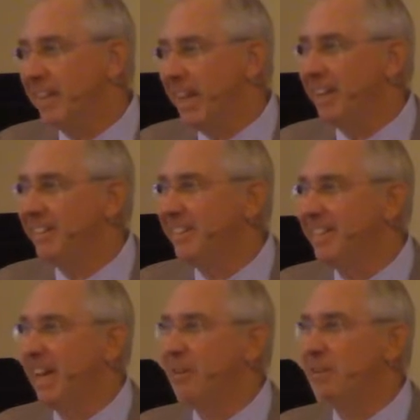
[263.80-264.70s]
Yeah,
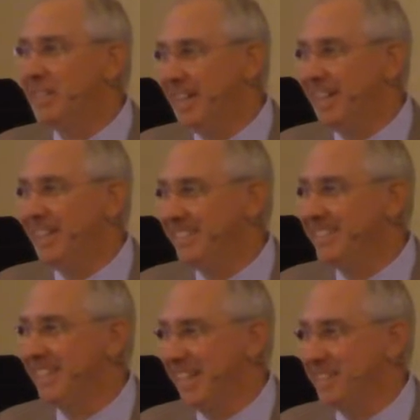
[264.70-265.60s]
not only take
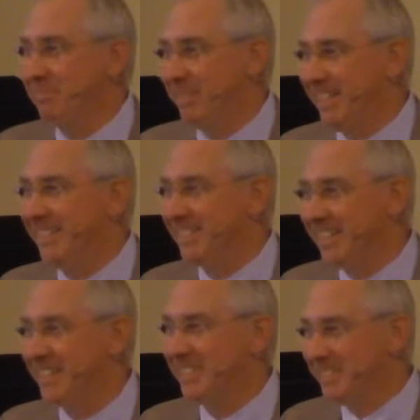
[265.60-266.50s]
his test, but the
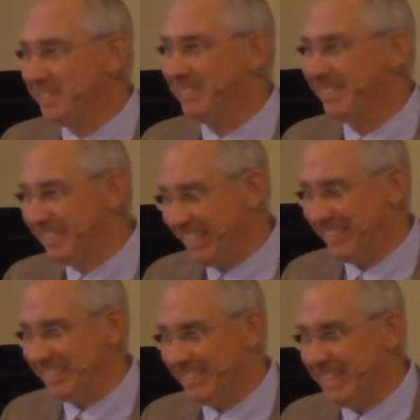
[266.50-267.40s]
star student's
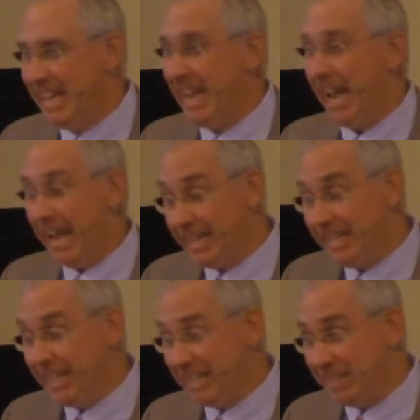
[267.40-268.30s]
test. And he
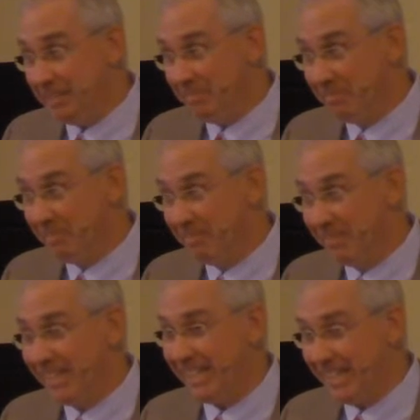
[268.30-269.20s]
did.
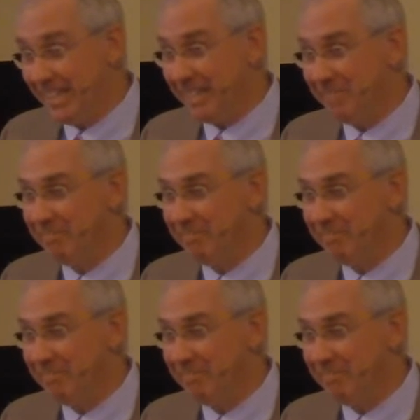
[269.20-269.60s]
He did.